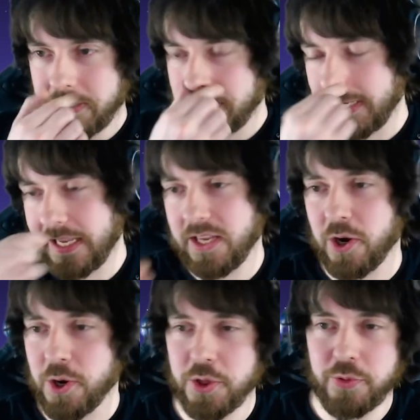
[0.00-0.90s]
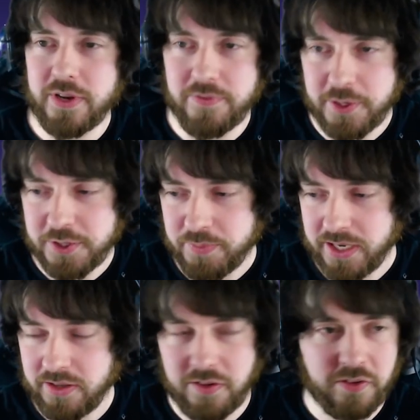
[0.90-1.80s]
to hit all three of those
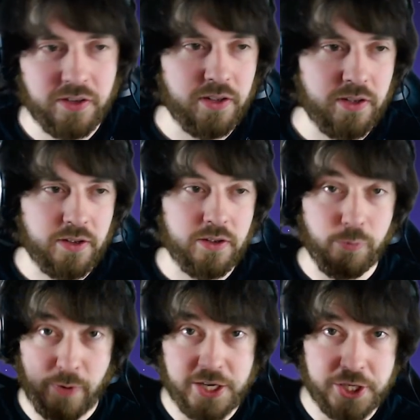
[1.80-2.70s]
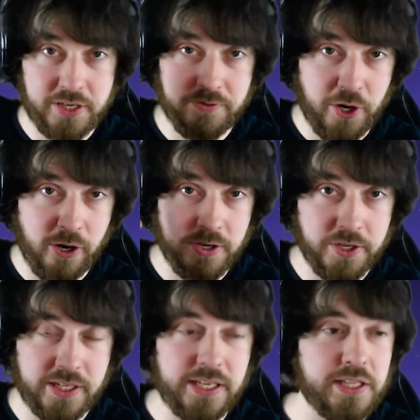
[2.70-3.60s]
buttons, right shift, R, and
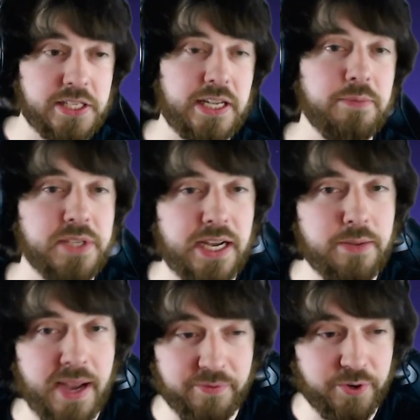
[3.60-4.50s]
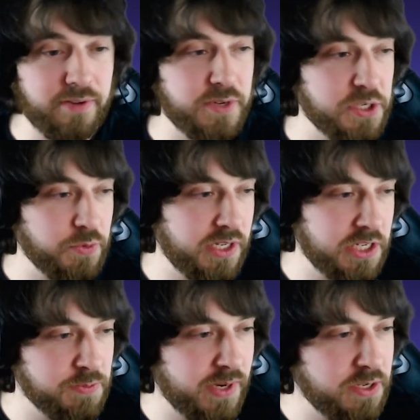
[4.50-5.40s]
delete at the same time after every swing
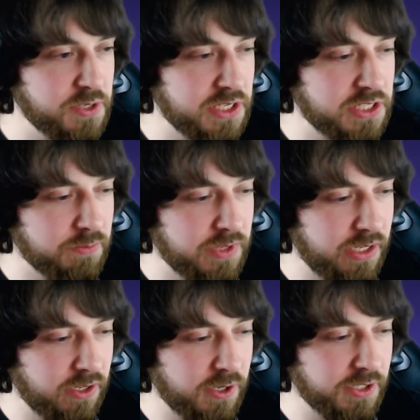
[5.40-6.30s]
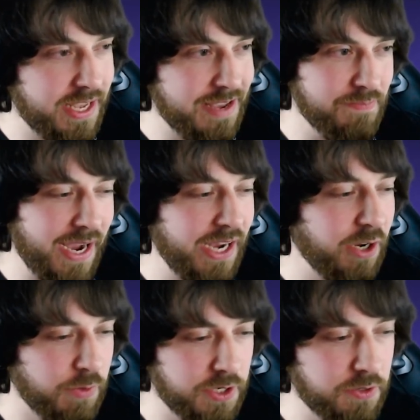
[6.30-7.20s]
is by using something called a
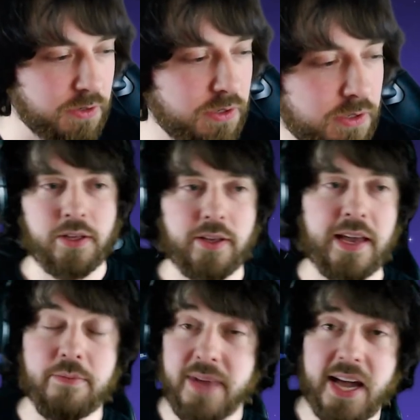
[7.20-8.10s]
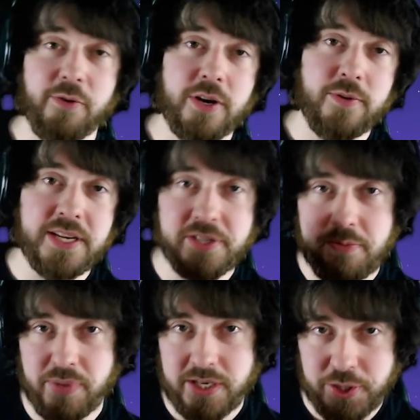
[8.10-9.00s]
macro. A macro is a
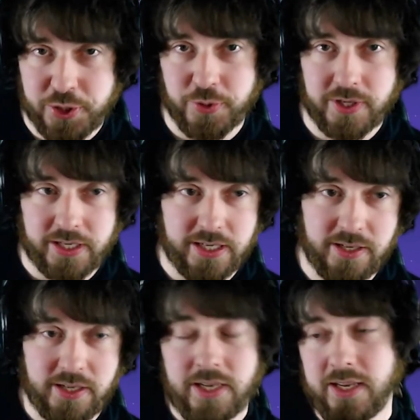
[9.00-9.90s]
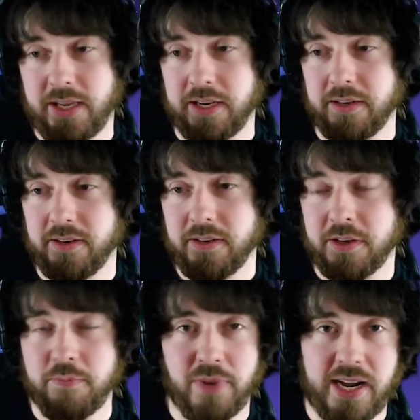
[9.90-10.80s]
button shortcut. It
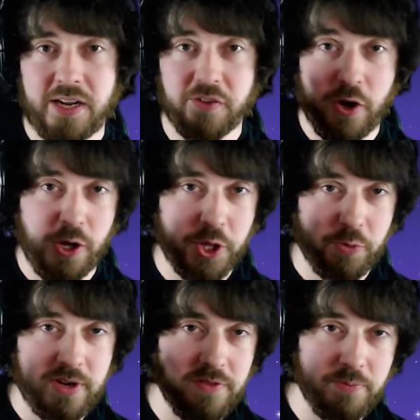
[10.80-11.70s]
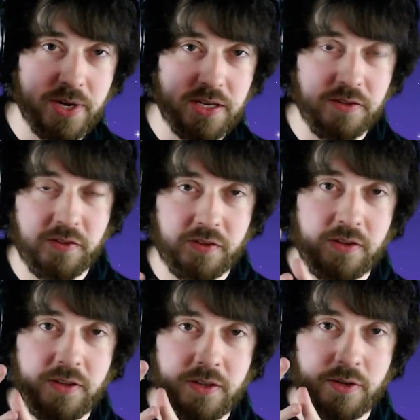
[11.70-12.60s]
combines all three of the buttons,
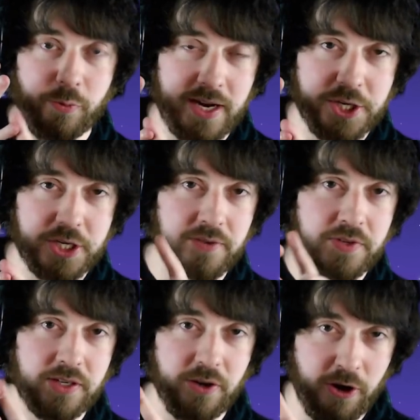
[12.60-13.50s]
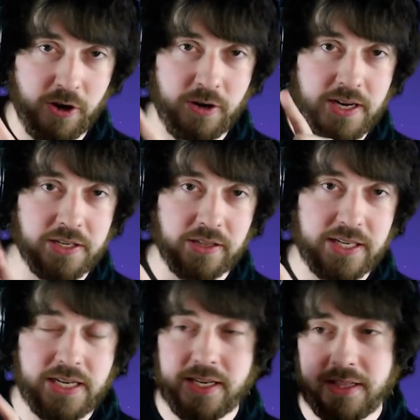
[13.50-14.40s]
right shift, R, and
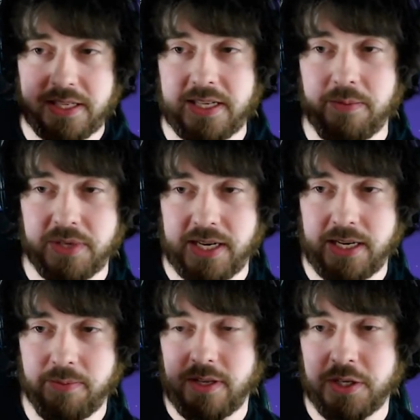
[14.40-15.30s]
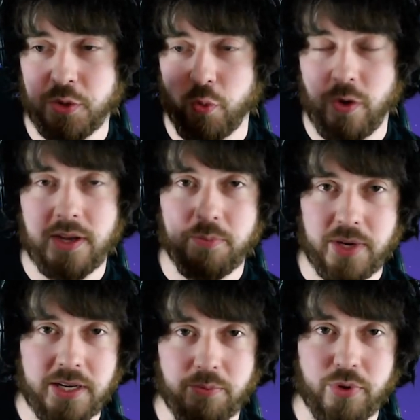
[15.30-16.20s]
delete at the same time into one
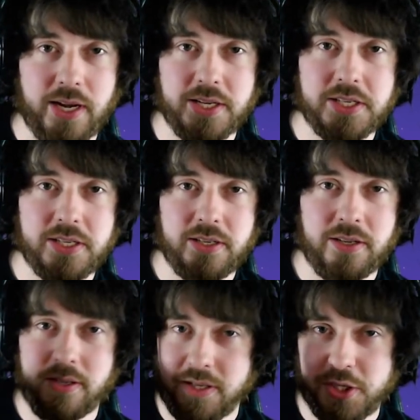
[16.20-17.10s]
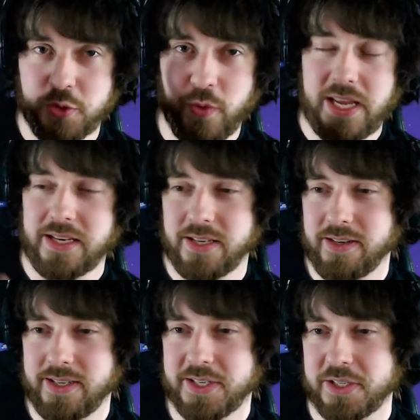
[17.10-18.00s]
button press. Sweet,
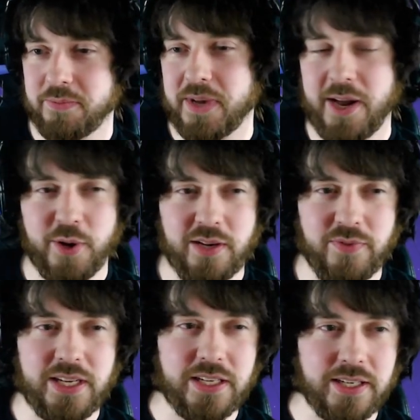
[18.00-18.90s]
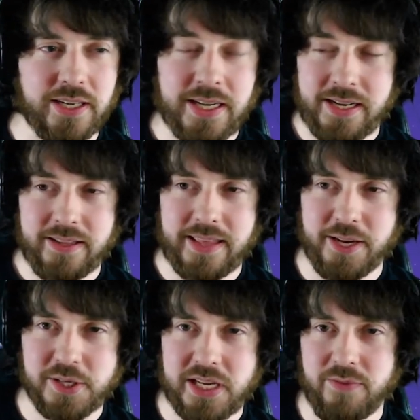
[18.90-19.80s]
awesome, how convenient.
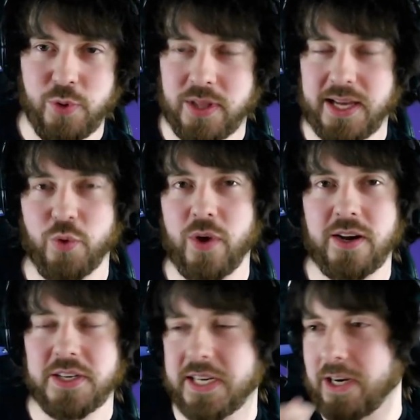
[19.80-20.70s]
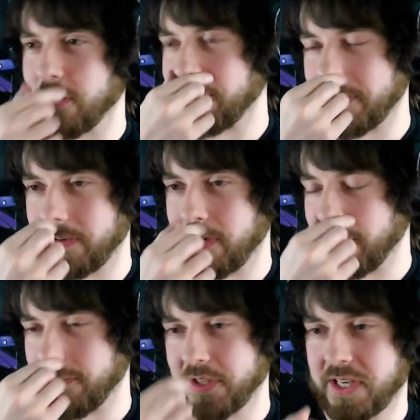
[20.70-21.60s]
That'll save you a lot of wear and tear over,
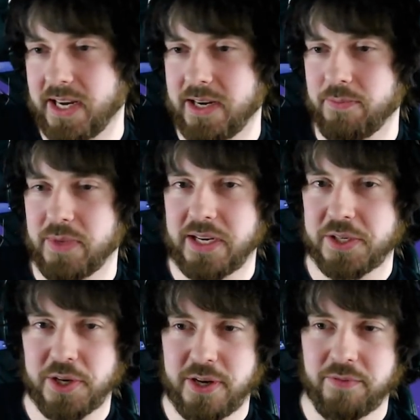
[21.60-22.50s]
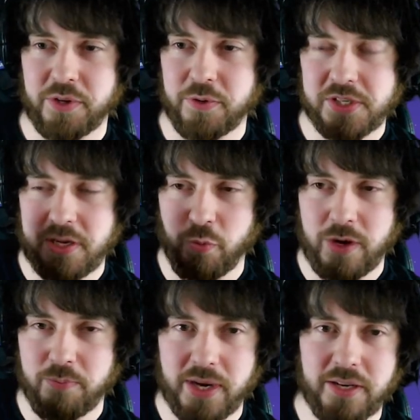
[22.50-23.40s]
over time because all you have to do is hit
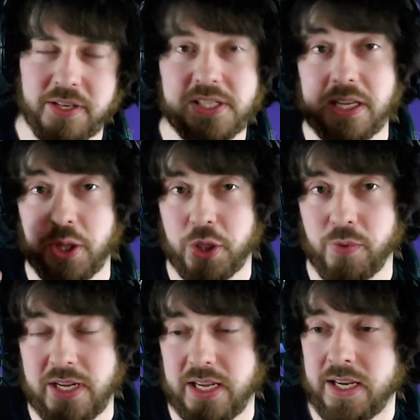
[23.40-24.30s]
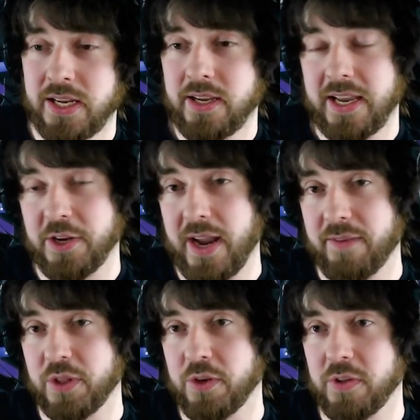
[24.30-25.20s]
one button instead of three. And you
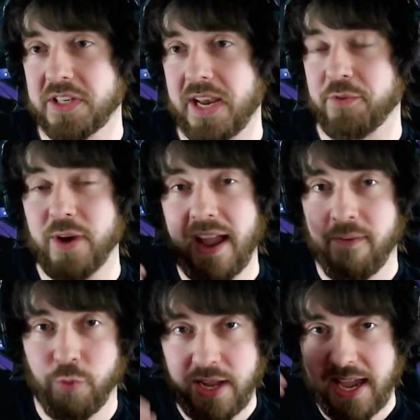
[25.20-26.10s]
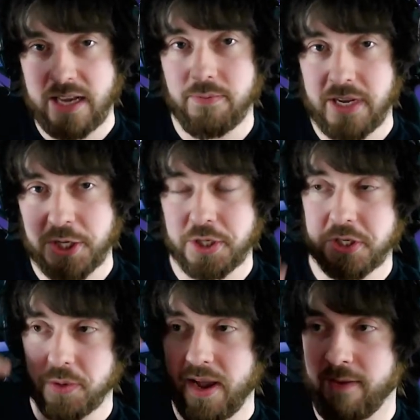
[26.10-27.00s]
have to do this after every animation.
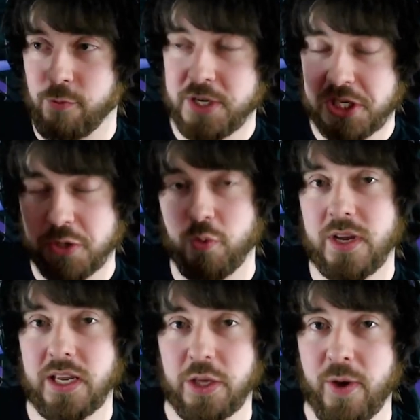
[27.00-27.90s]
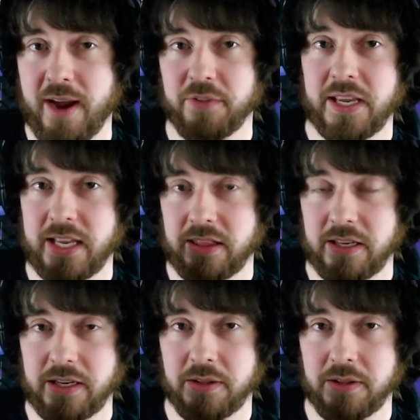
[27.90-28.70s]
So every swing you have to hit the, the